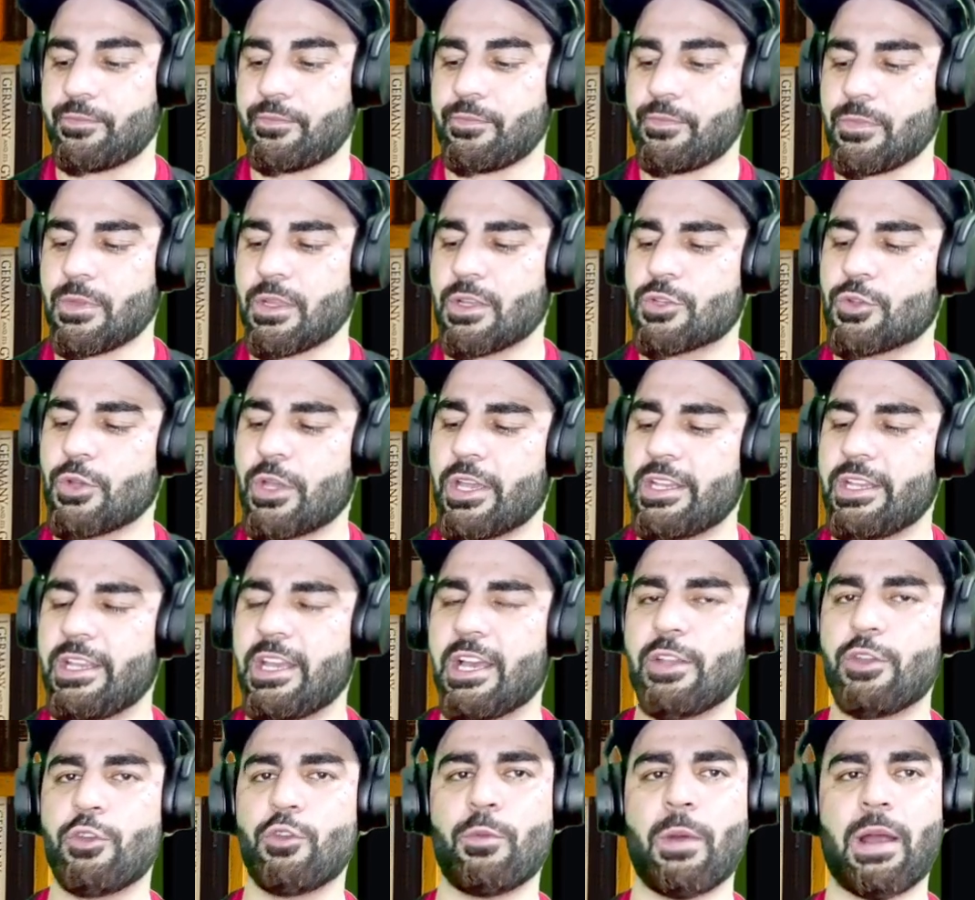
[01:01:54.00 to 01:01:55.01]
So in here
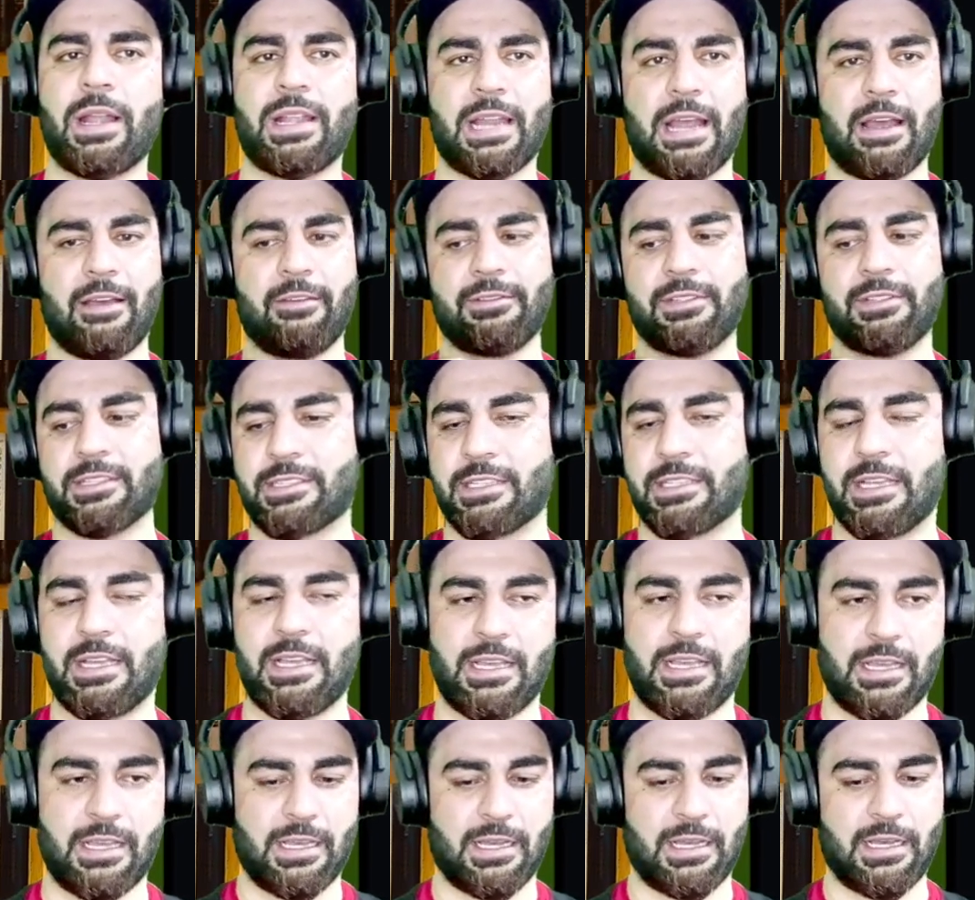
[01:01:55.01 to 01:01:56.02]
you might have this.
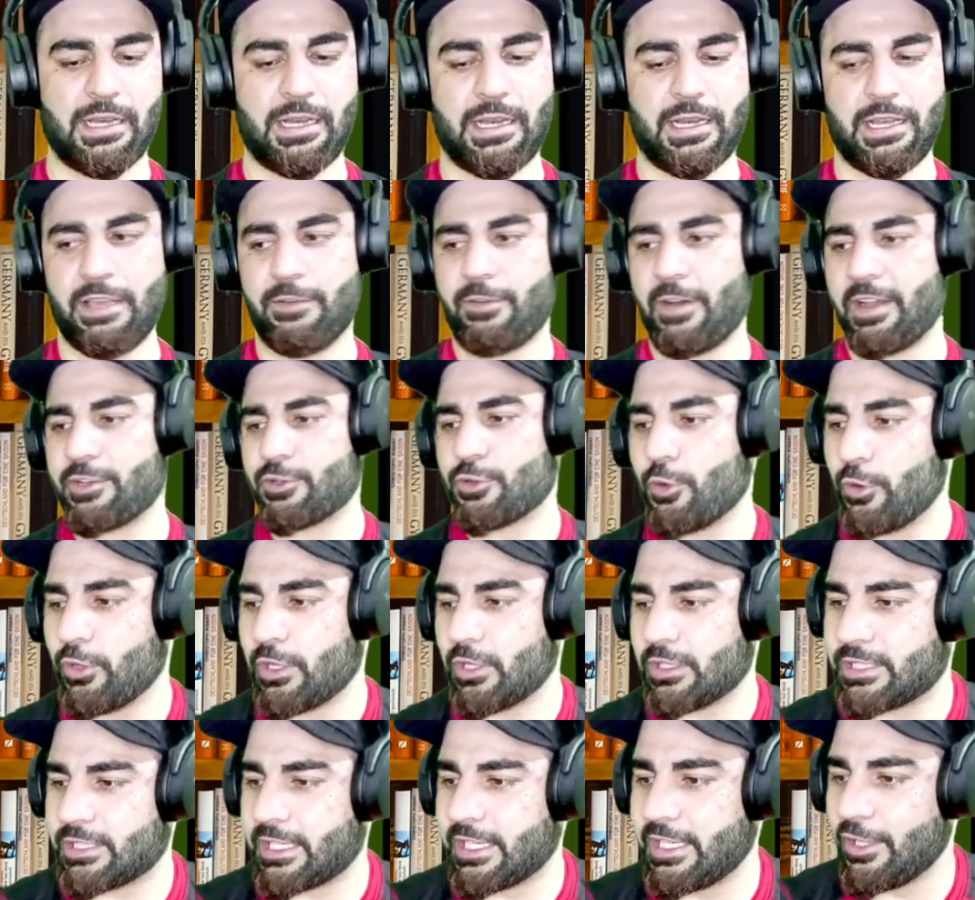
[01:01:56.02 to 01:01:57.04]
If I show you a
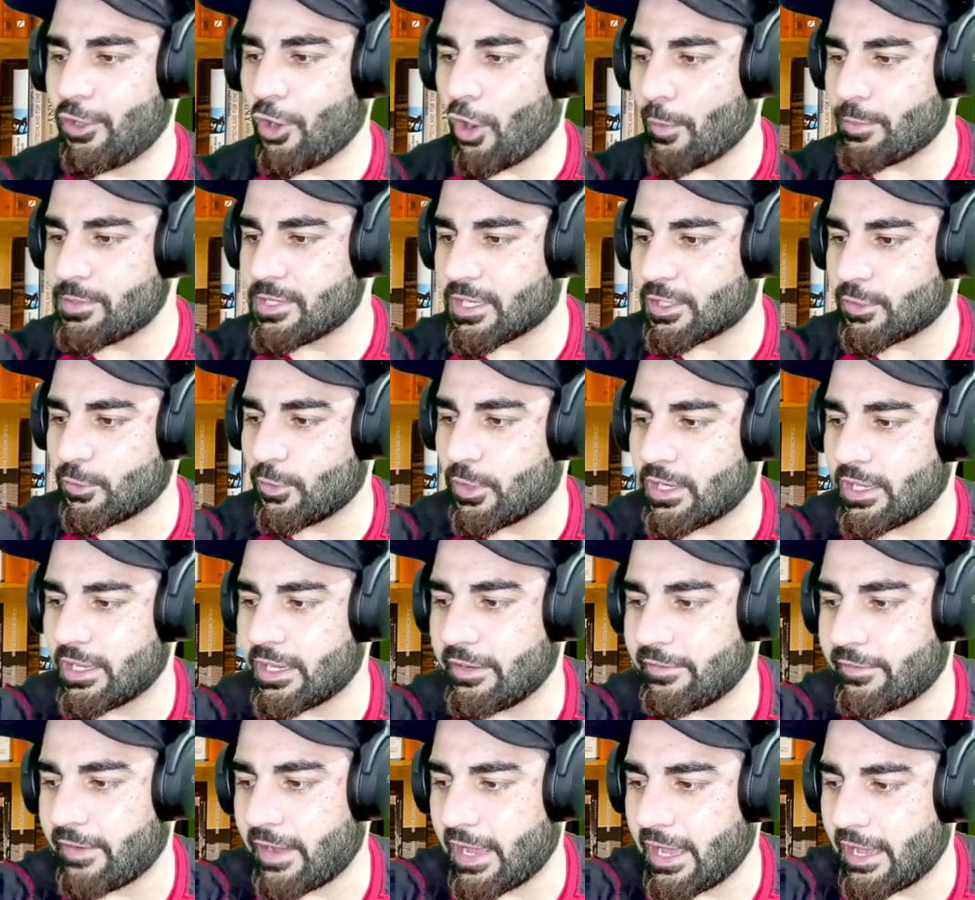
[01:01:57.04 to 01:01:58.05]
3D object for it,
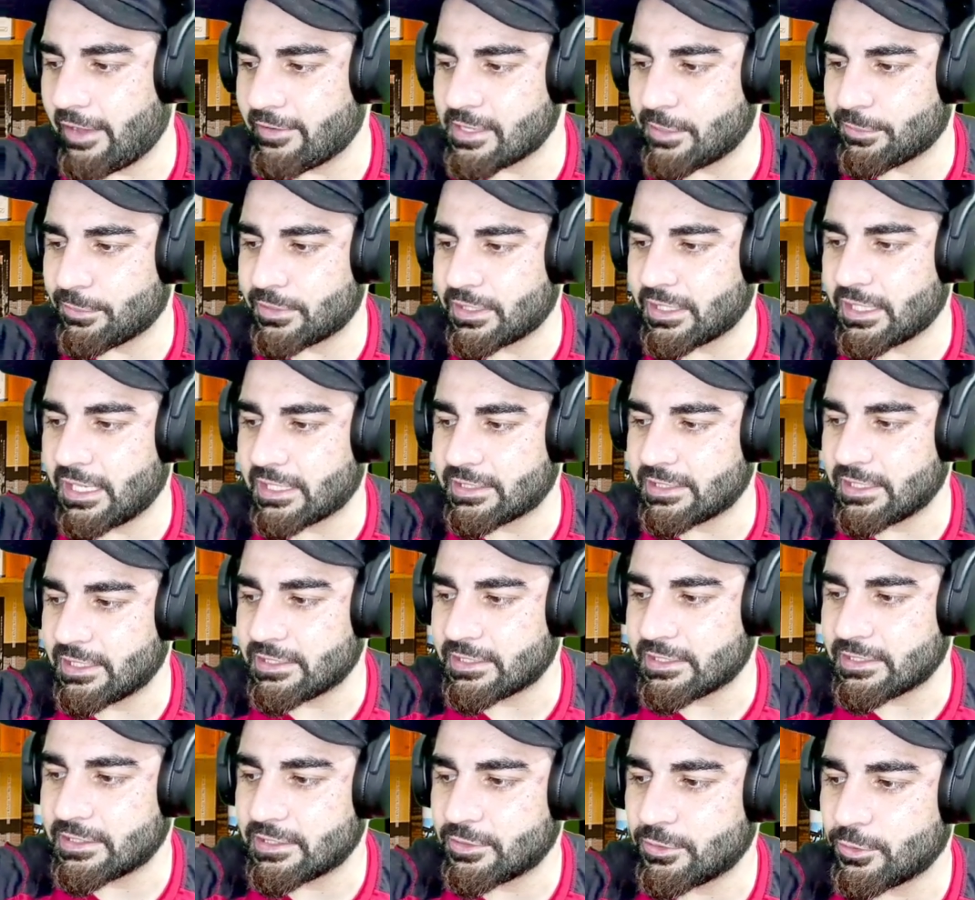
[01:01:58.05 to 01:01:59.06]
if I have something like this
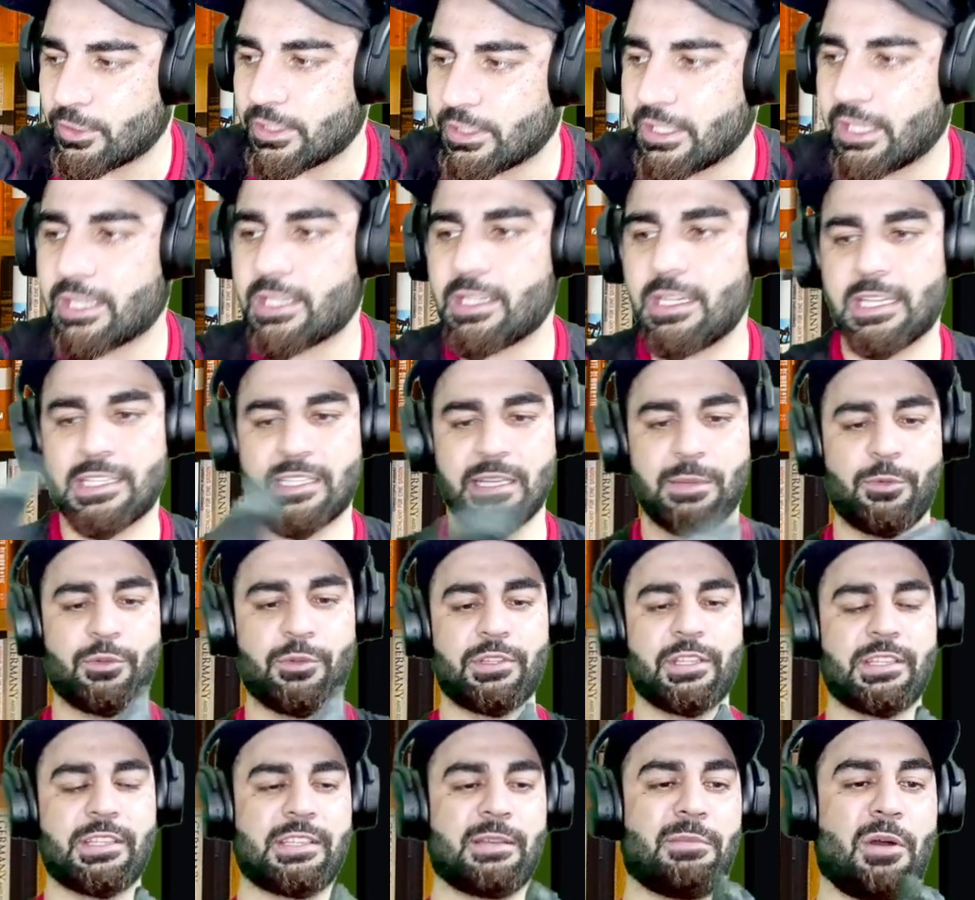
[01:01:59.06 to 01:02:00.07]
over here, let's suppose
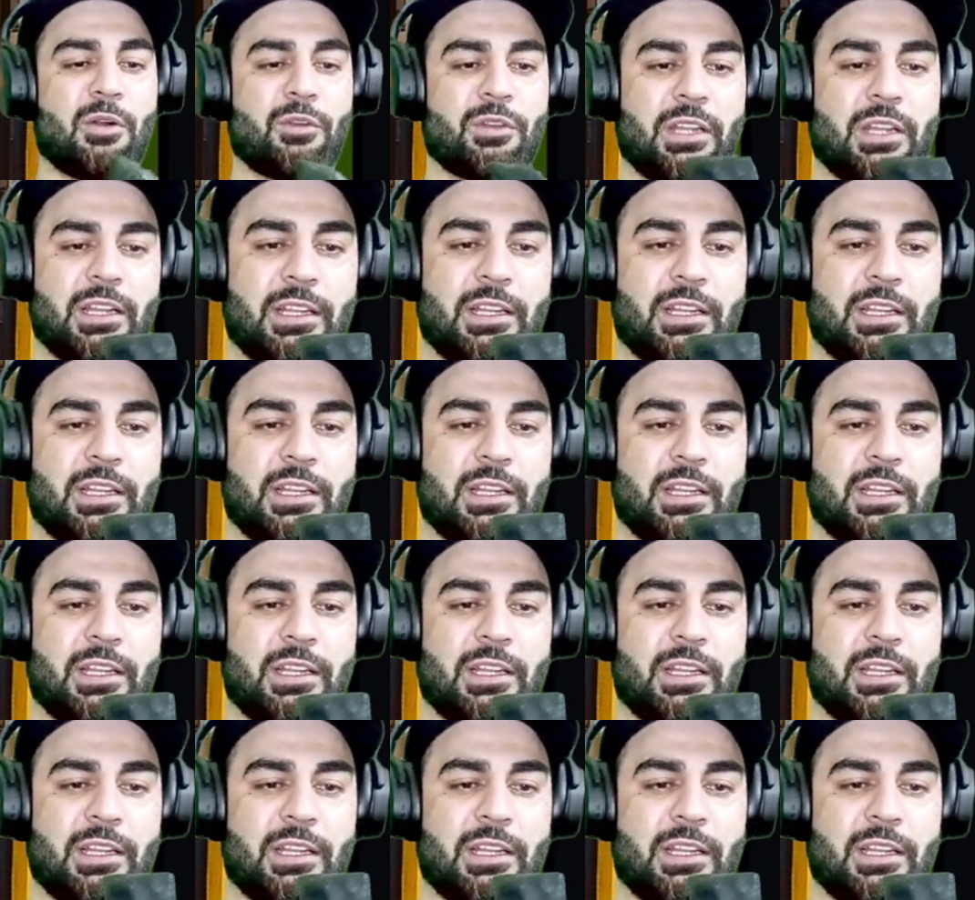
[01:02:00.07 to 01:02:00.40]
this is a mountain.